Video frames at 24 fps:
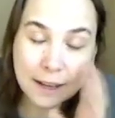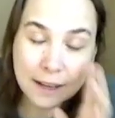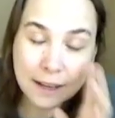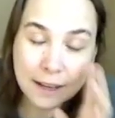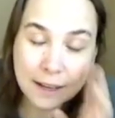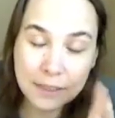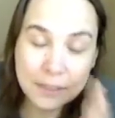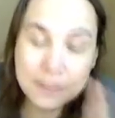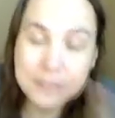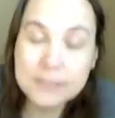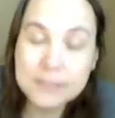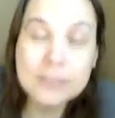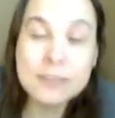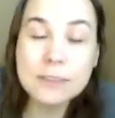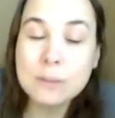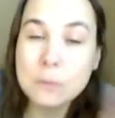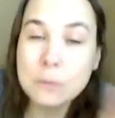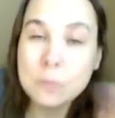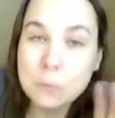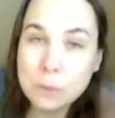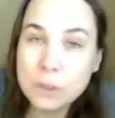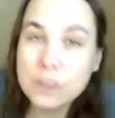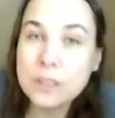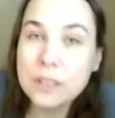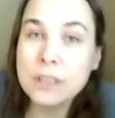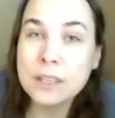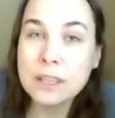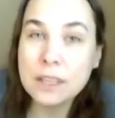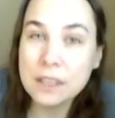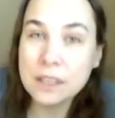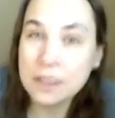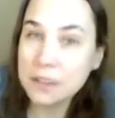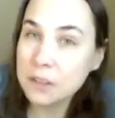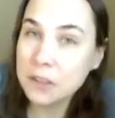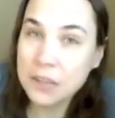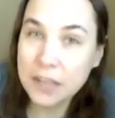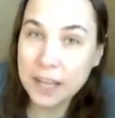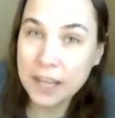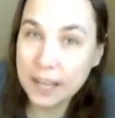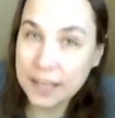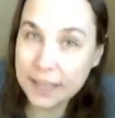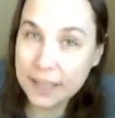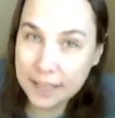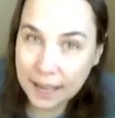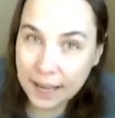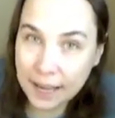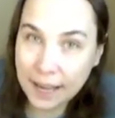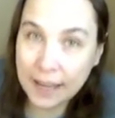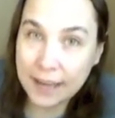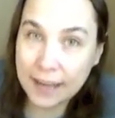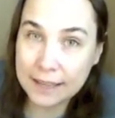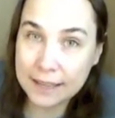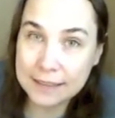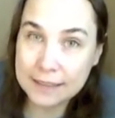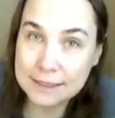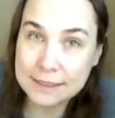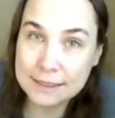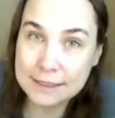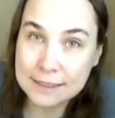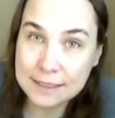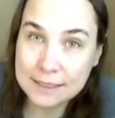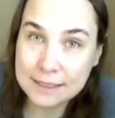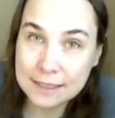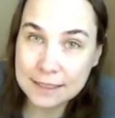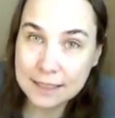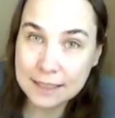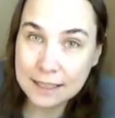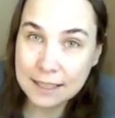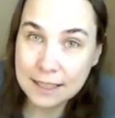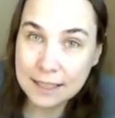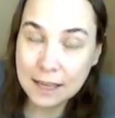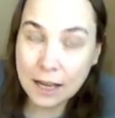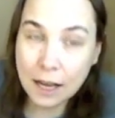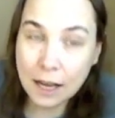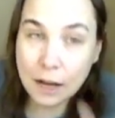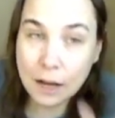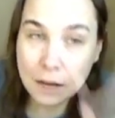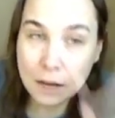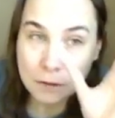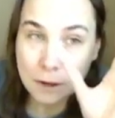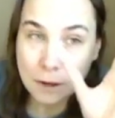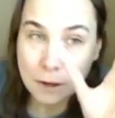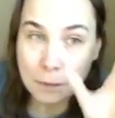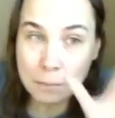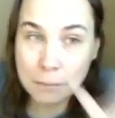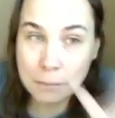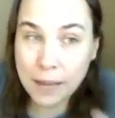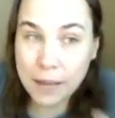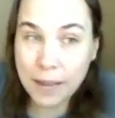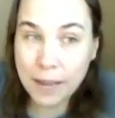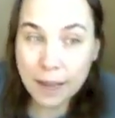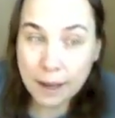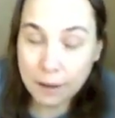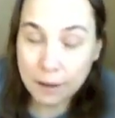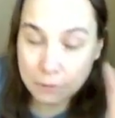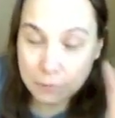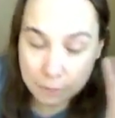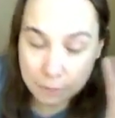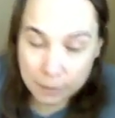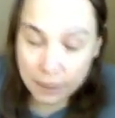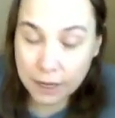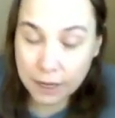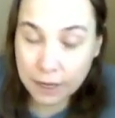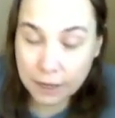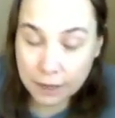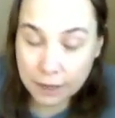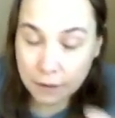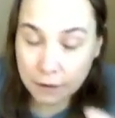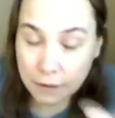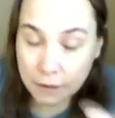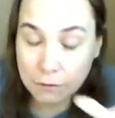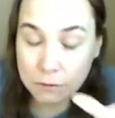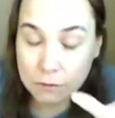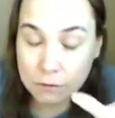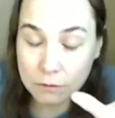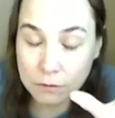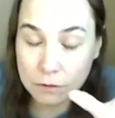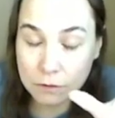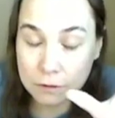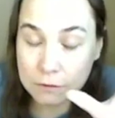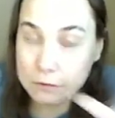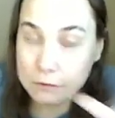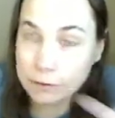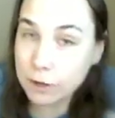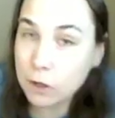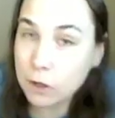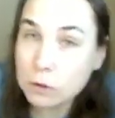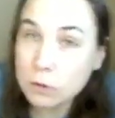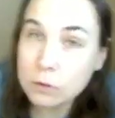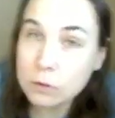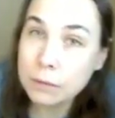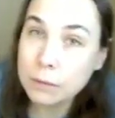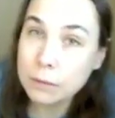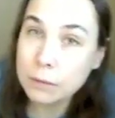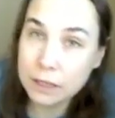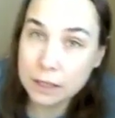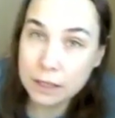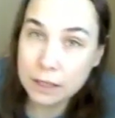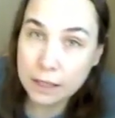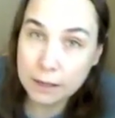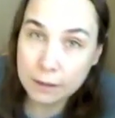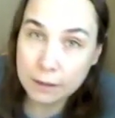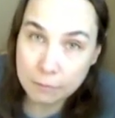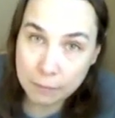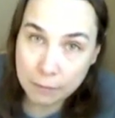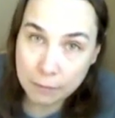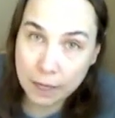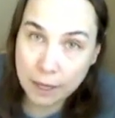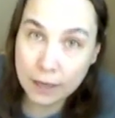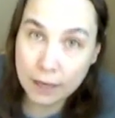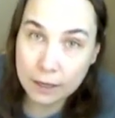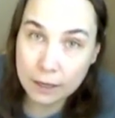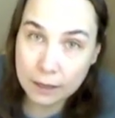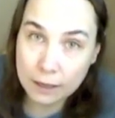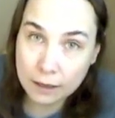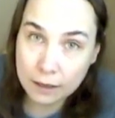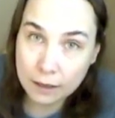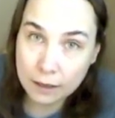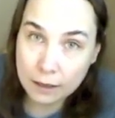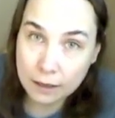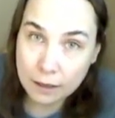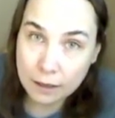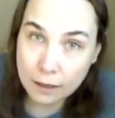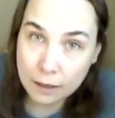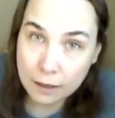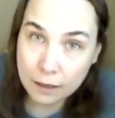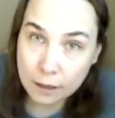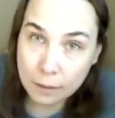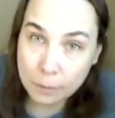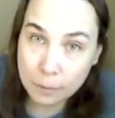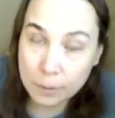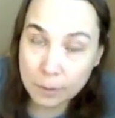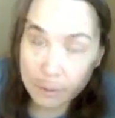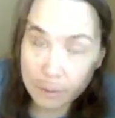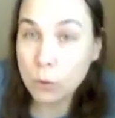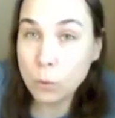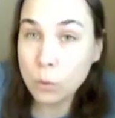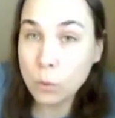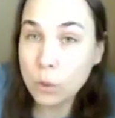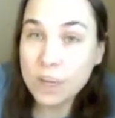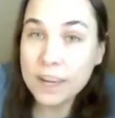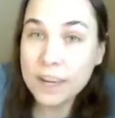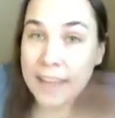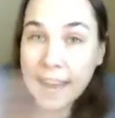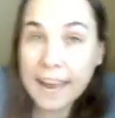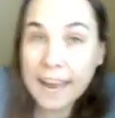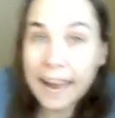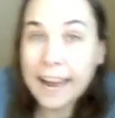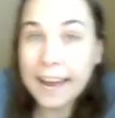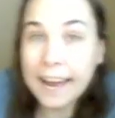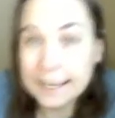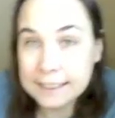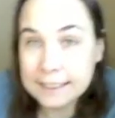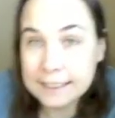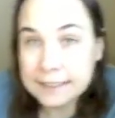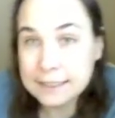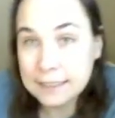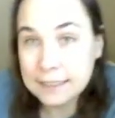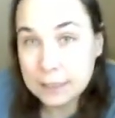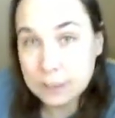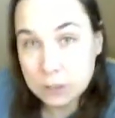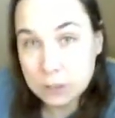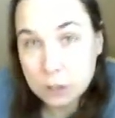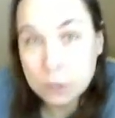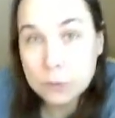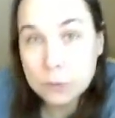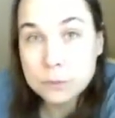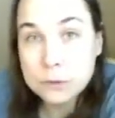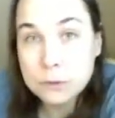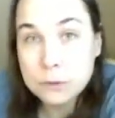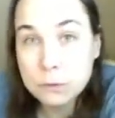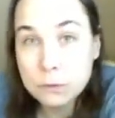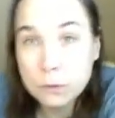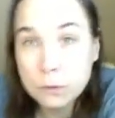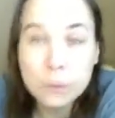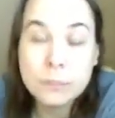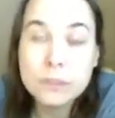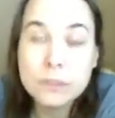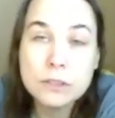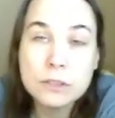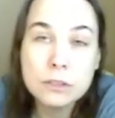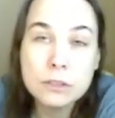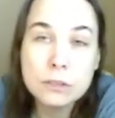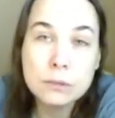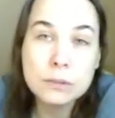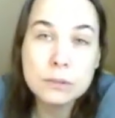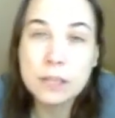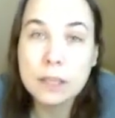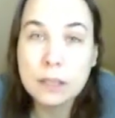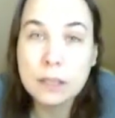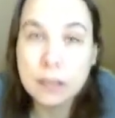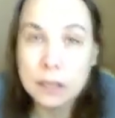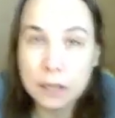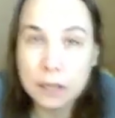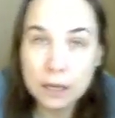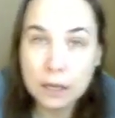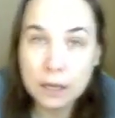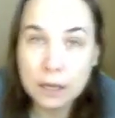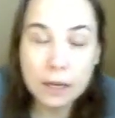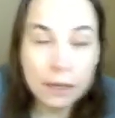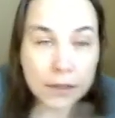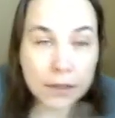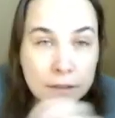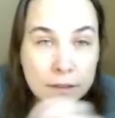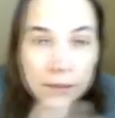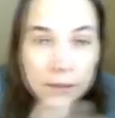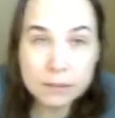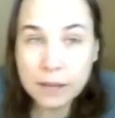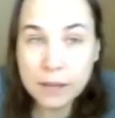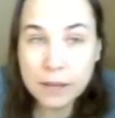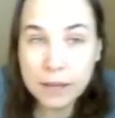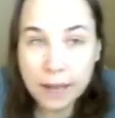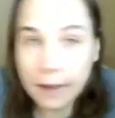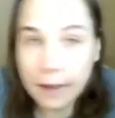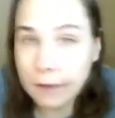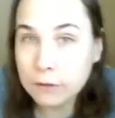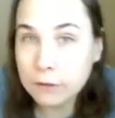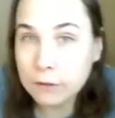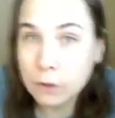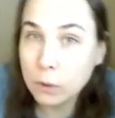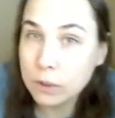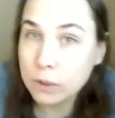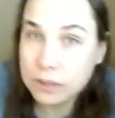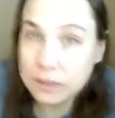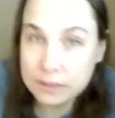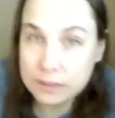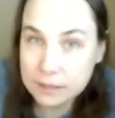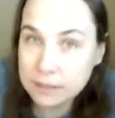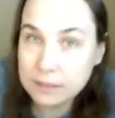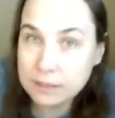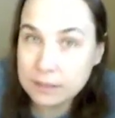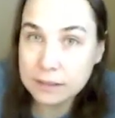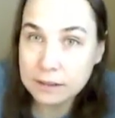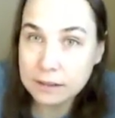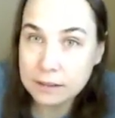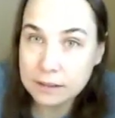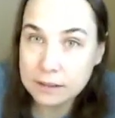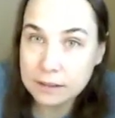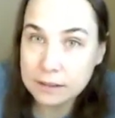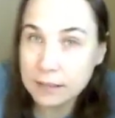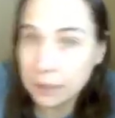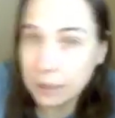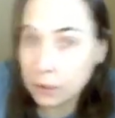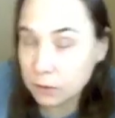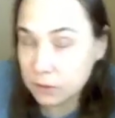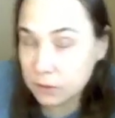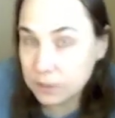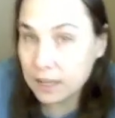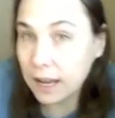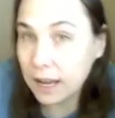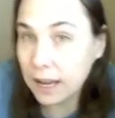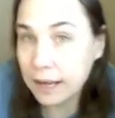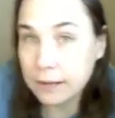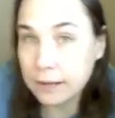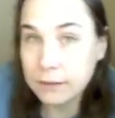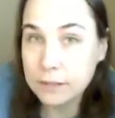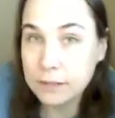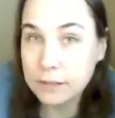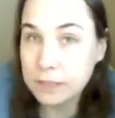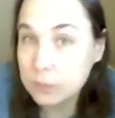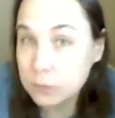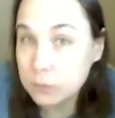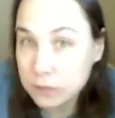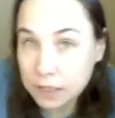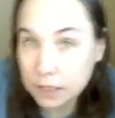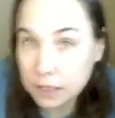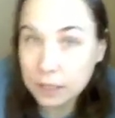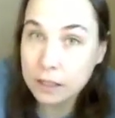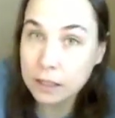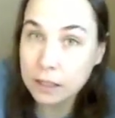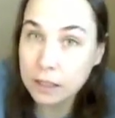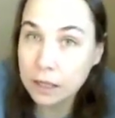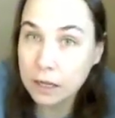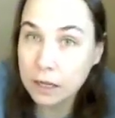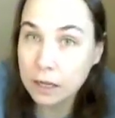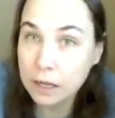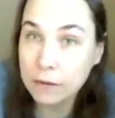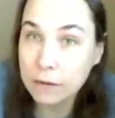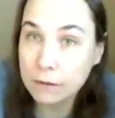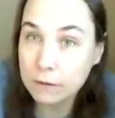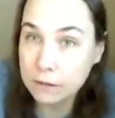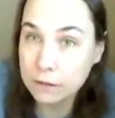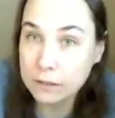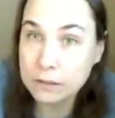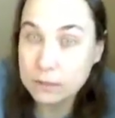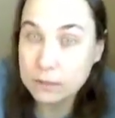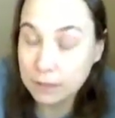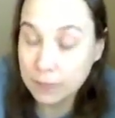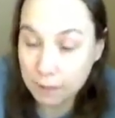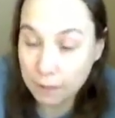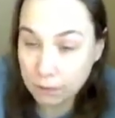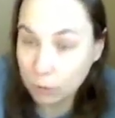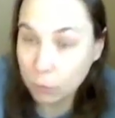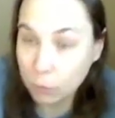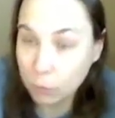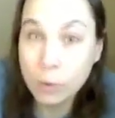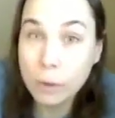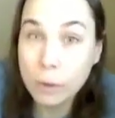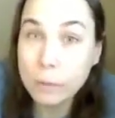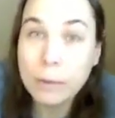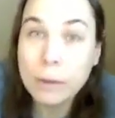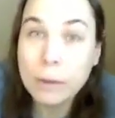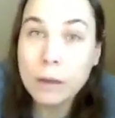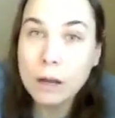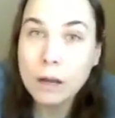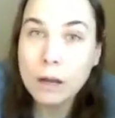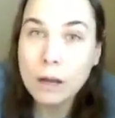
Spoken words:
This is a really clear-cut case of the vulnerability of men being recast in terms of women's utility. These men have no existence outside of the utility of the women.